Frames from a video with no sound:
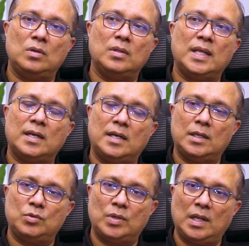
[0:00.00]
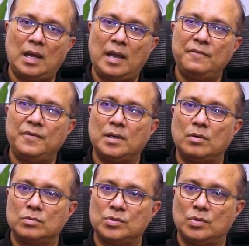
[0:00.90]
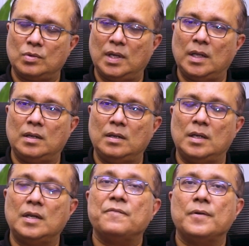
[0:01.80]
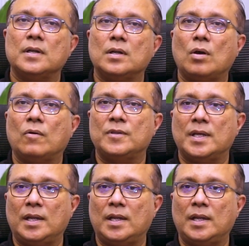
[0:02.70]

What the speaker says: their day-to-day life and also in different of their